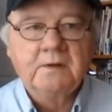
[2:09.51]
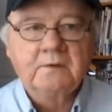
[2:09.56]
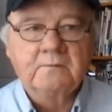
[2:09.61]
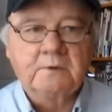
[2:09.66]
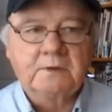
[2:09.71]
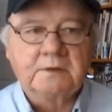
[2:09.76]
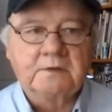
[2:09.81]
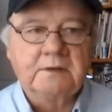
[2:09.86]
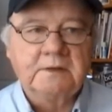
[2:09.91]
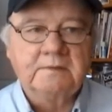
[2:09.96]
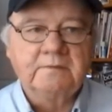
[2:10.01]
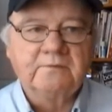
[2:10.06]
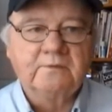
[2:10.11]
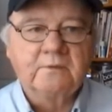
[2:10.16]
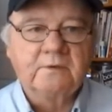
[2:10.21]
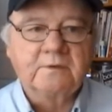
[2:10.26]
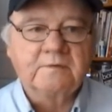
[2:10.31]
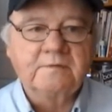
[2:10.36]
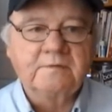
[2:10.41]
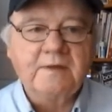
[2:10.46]
Rick Needham
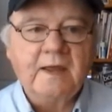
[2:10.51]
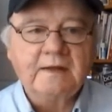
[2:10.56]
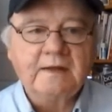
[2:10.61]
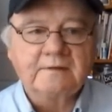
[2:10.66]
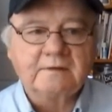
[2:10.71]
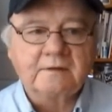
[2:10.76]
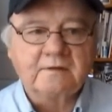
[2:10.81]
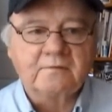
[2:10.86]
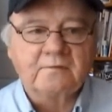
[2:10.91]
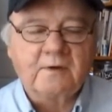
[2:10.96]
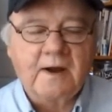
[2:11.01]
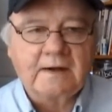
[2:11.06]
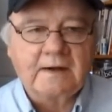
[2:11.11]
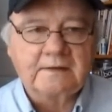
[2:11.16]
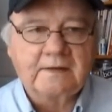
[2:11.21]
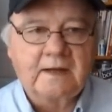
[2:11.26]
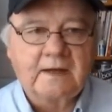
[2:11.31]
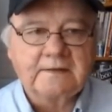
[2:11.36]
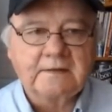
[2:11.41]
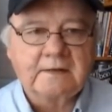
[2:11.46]
for
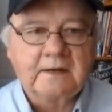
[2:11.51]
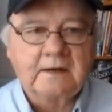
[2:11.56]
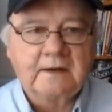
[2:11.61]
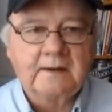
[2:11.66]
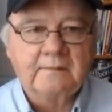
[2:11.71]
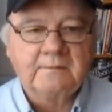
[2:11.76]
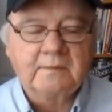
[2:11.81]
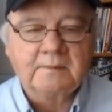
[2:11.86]
dayatthetrack.com,